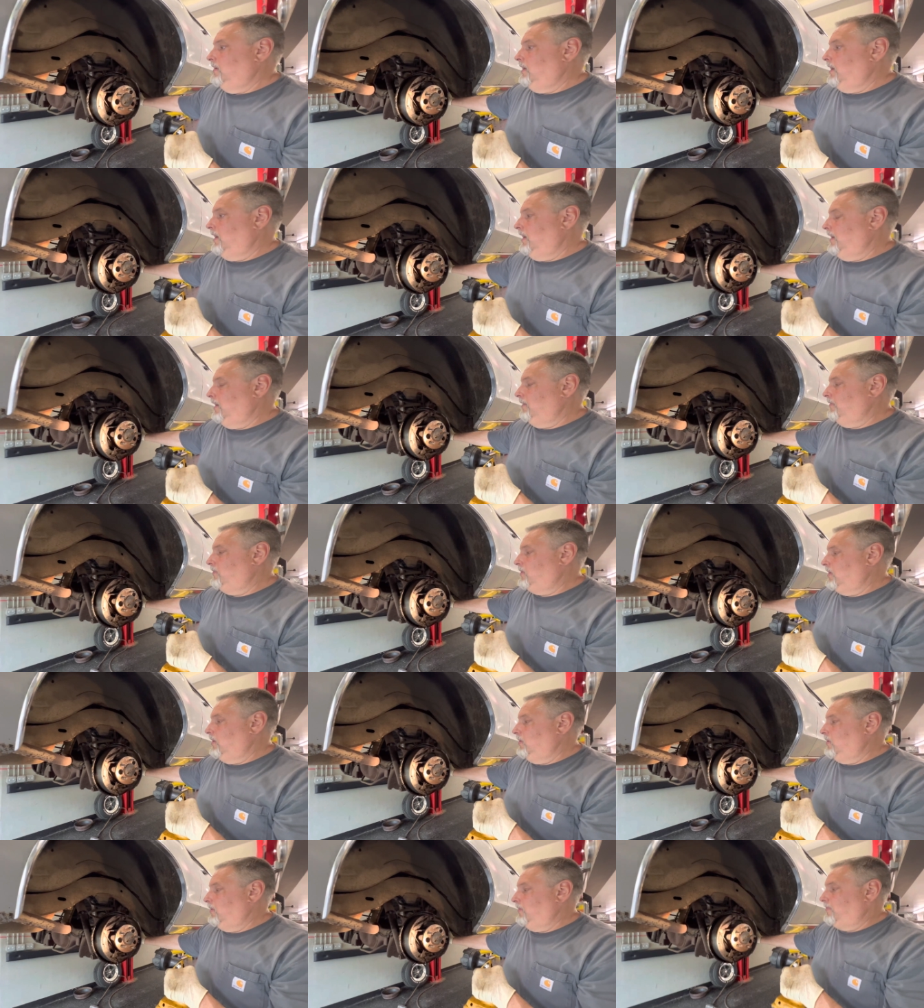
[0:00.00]
And
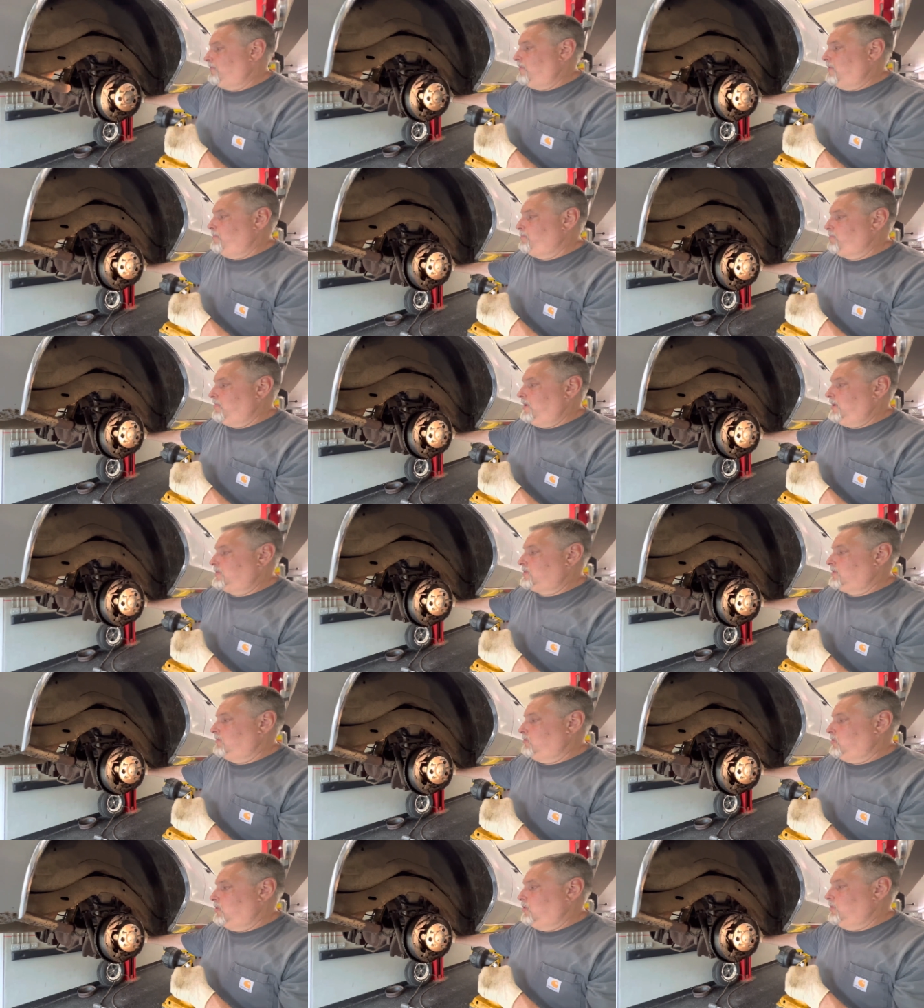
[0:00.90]
you know, the front
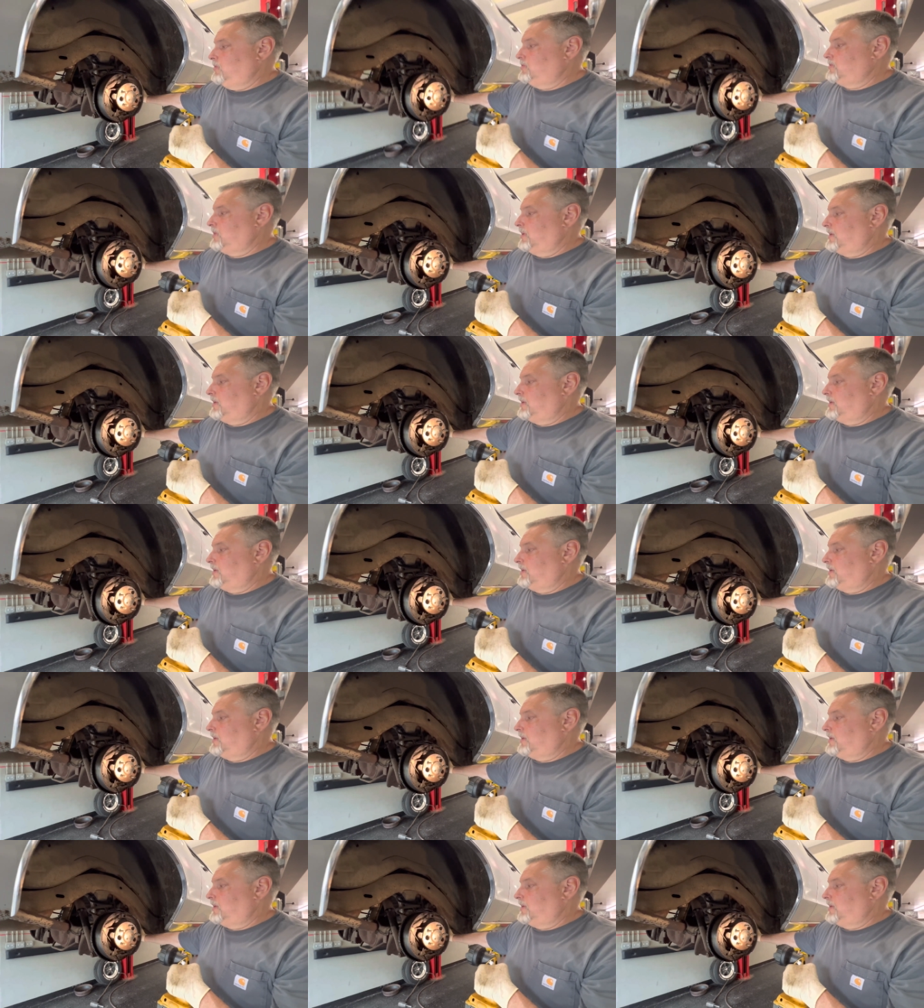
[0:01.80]
brakes and rotors